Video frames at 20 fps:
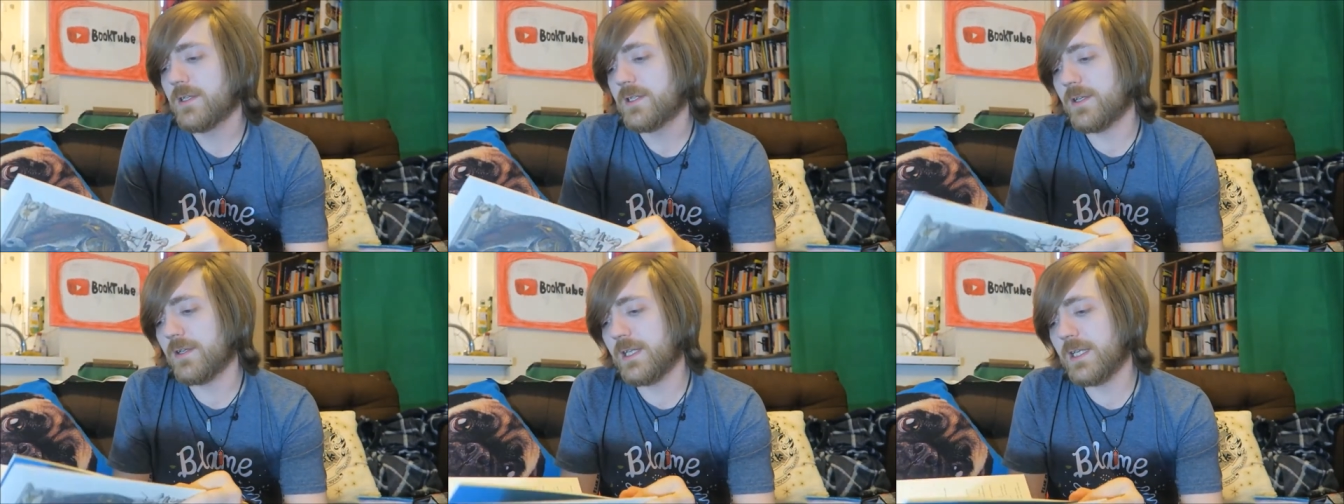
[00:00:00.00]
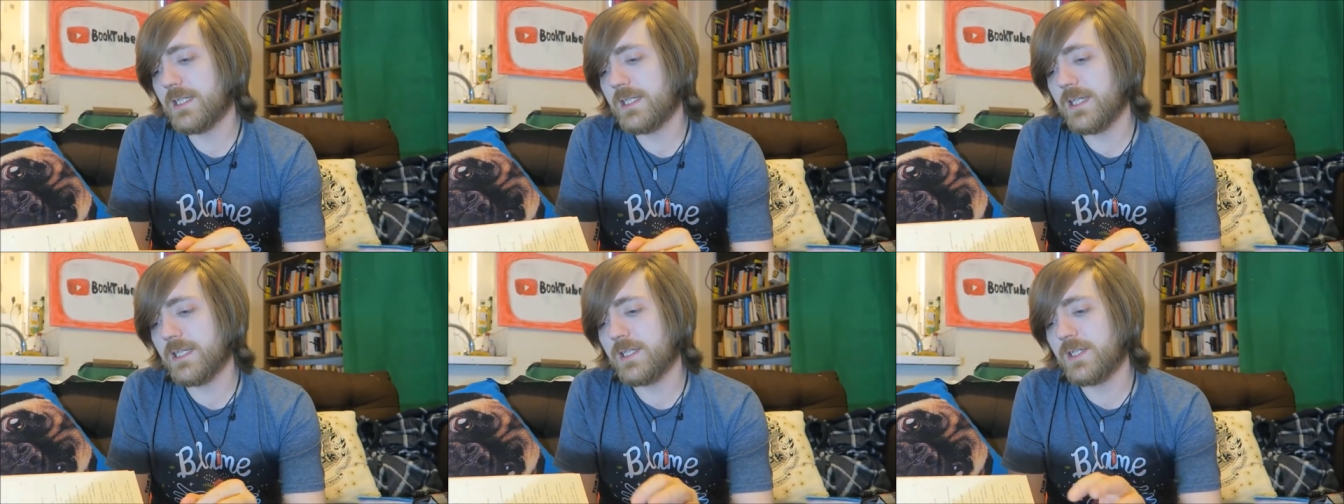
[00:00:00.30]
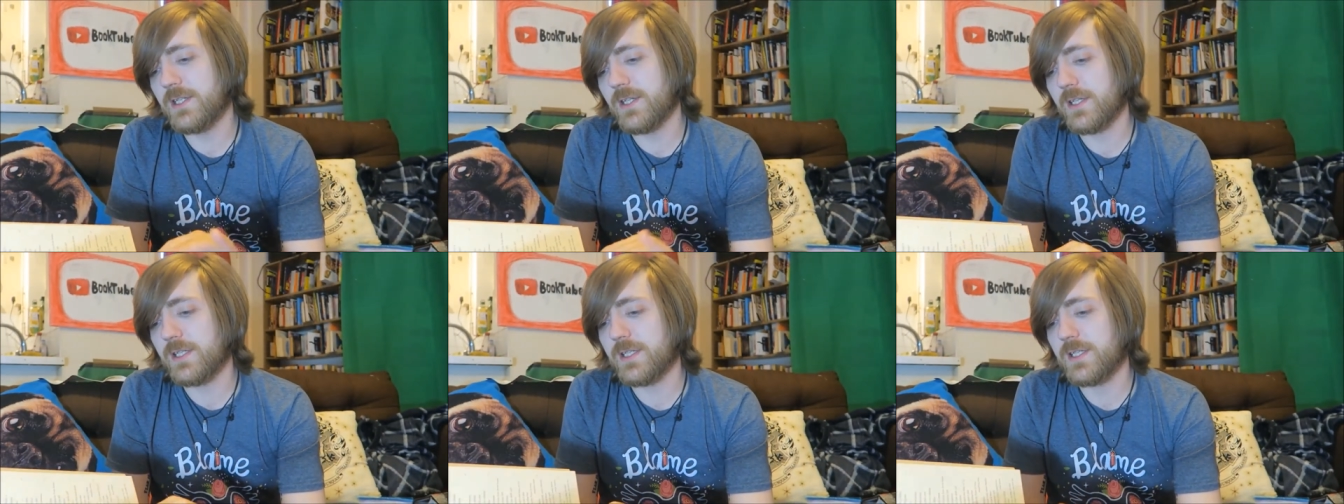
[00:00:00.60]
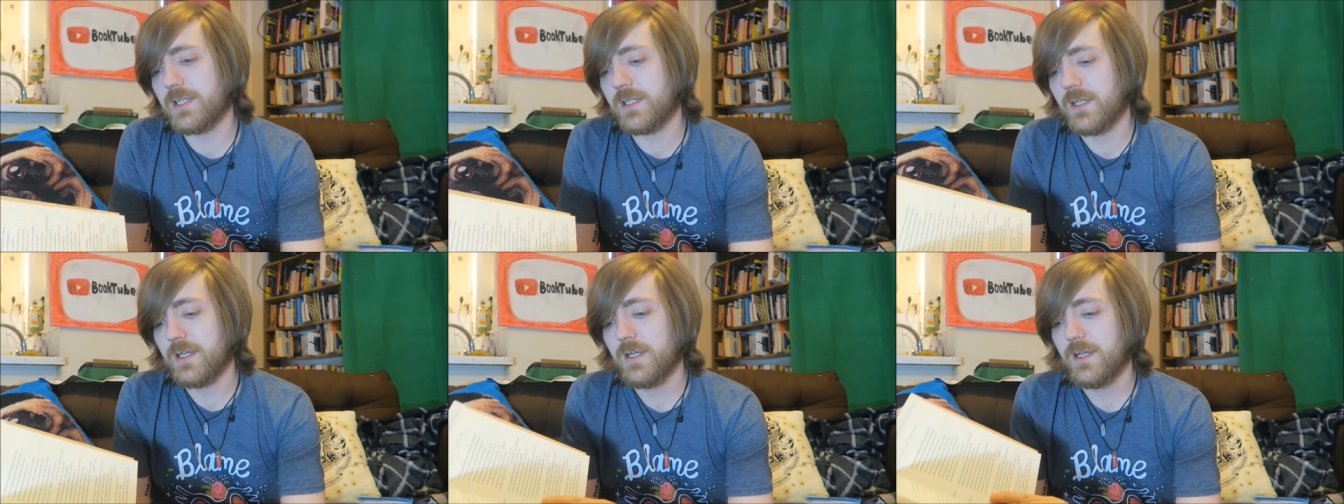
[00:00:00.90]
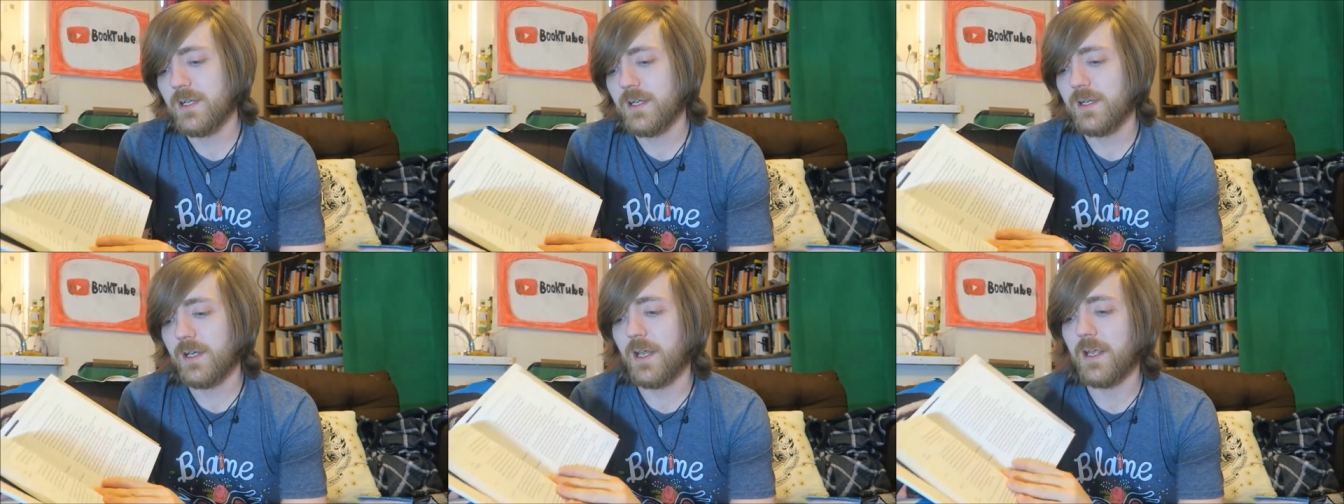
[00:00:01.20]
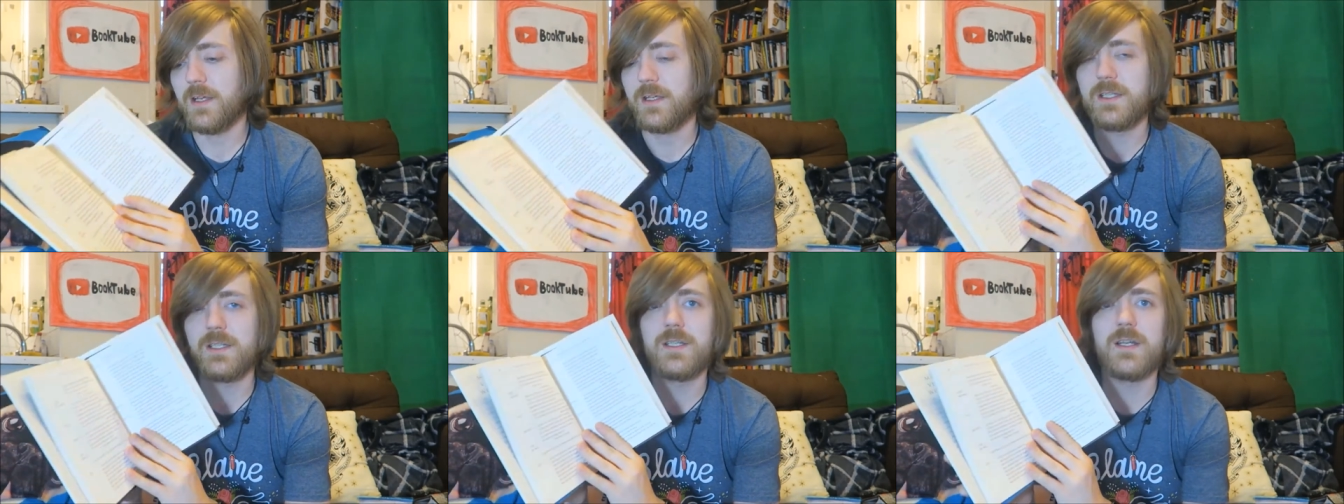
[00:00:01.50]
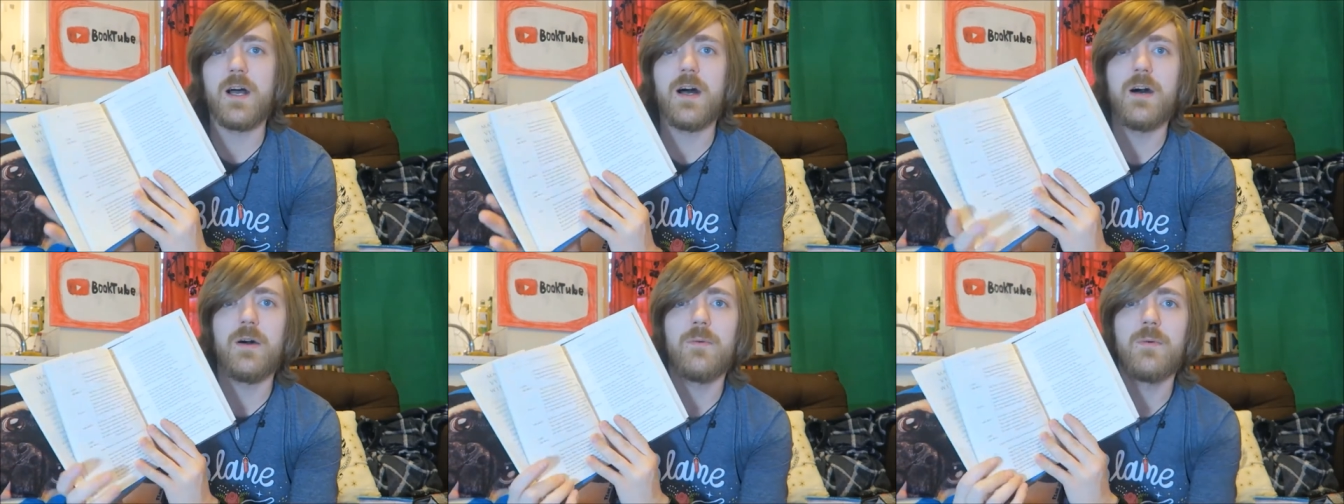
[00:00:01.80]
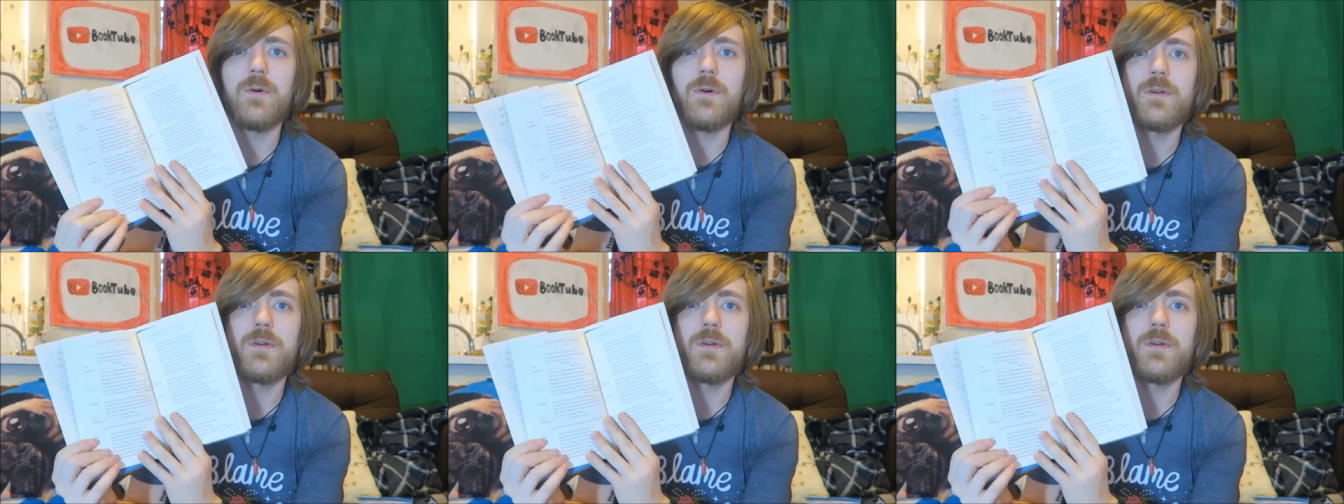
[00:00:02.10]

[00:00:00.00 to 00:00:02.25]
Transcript: So this is just like Star